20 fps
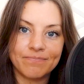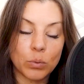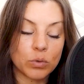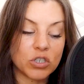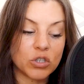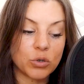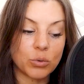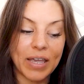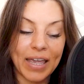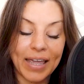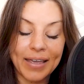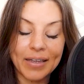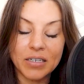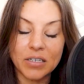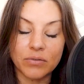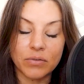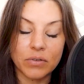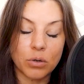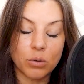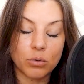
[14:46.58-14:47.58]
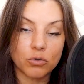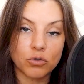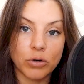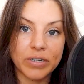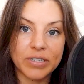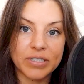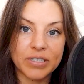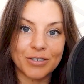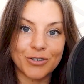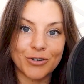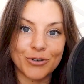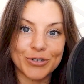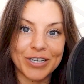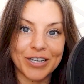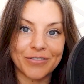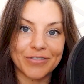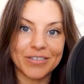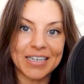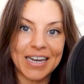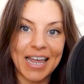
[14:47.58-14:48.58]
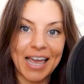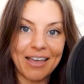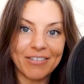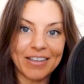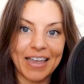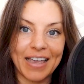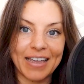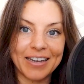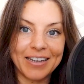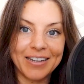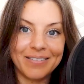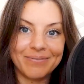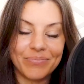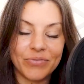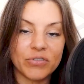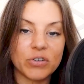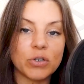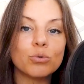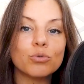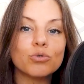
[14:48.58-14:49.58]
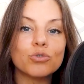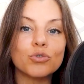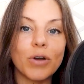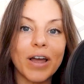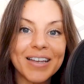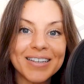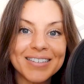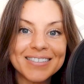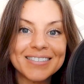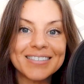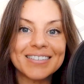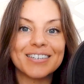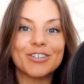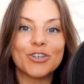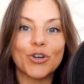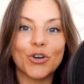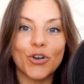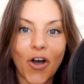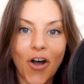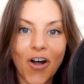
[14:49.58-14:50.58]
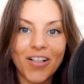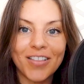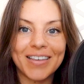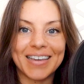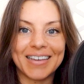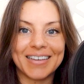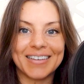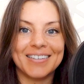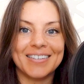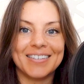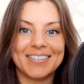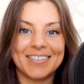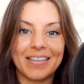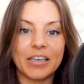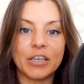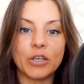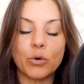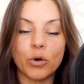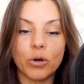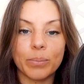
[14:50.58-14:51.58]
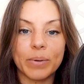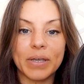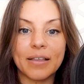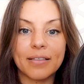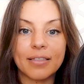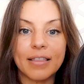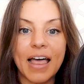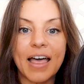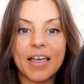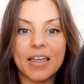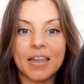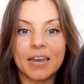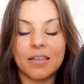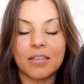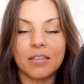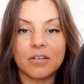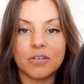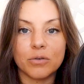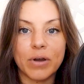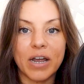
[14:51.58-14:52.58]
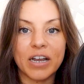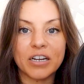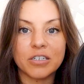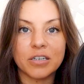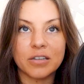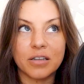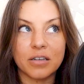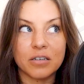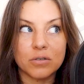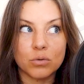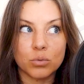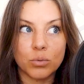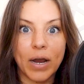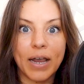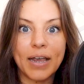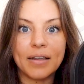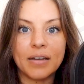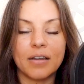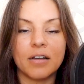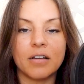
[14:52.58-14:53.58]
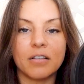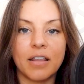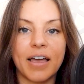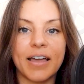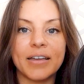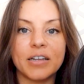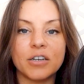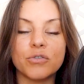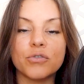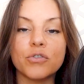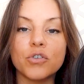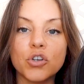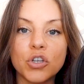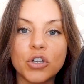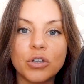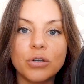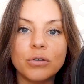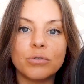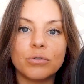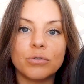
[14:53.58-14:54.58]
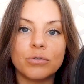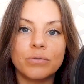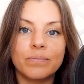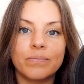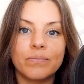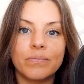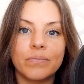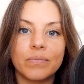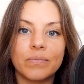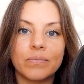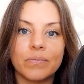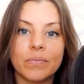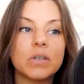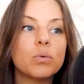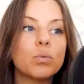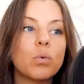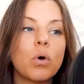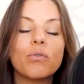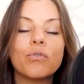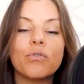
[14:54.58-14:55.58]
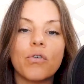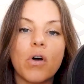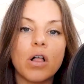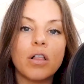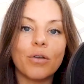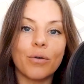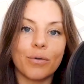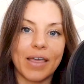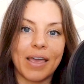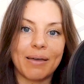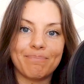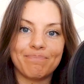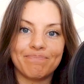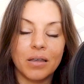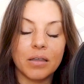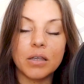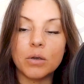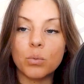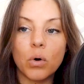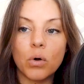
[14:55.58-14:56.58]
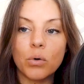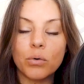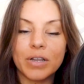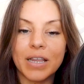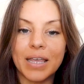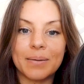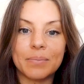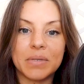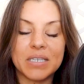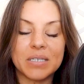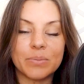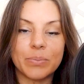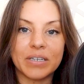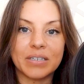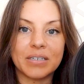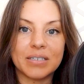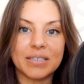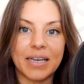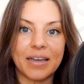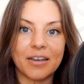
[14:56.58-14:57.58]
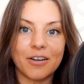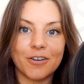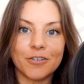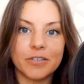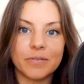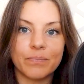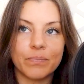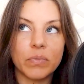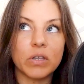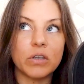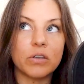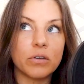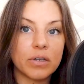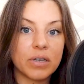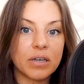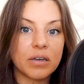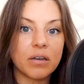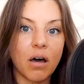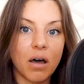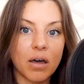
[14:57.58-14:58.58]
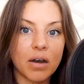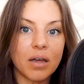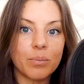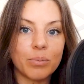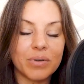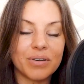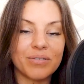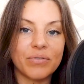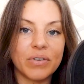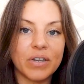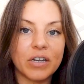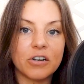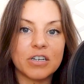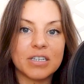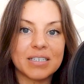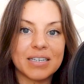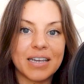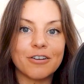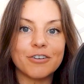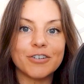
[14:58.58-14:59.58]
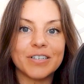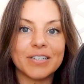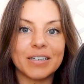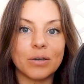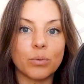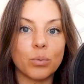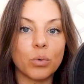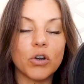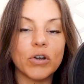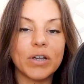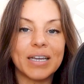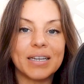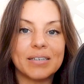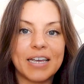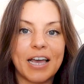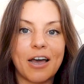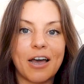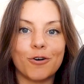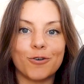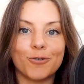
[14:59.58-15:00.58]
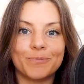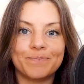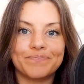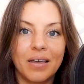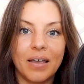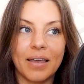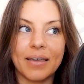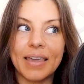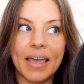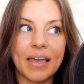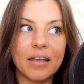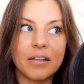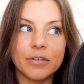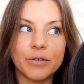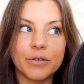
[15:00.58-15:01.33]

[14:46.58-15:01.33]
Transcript: which you can't if you don't trust in yourself to navigate it, if you don't trust in your callings, that you are being led in the direction that is right and aligned for you, you won't follow them. You won't claim these big desires. You'll get caught up in fear and scarcity, worry and doubt. I can't